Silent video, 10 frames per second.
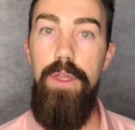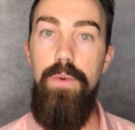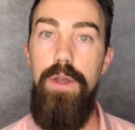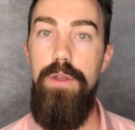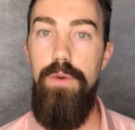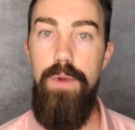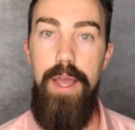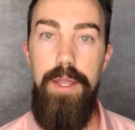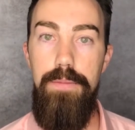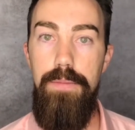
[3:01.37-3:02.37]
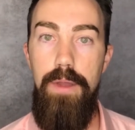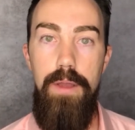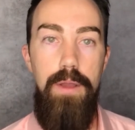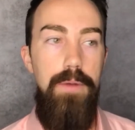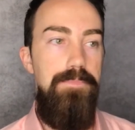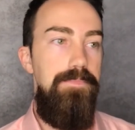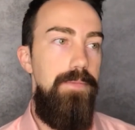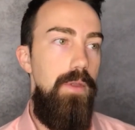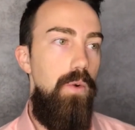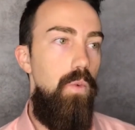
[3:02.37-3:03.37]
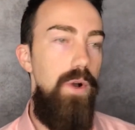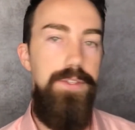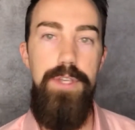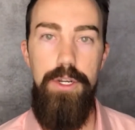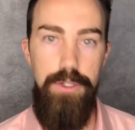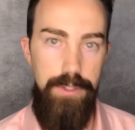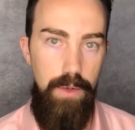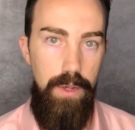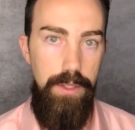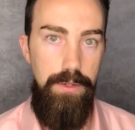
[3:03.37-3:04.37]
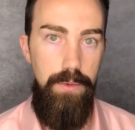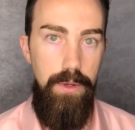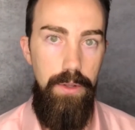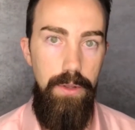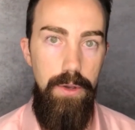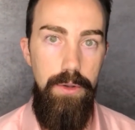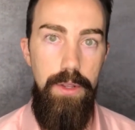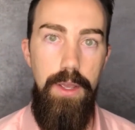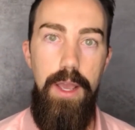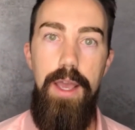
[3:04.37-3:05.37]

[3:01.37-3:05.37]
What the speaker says: they want you to write it, what sections they want you to include,